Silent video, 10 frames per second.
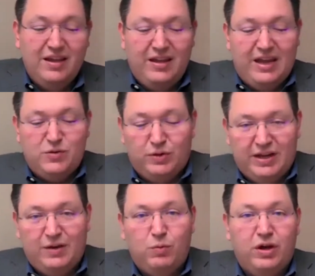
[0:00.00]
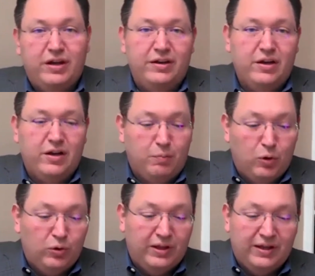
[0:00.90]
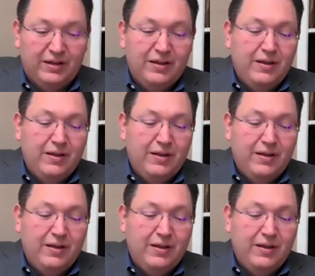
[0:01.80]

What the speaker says: H1N1, Ebola,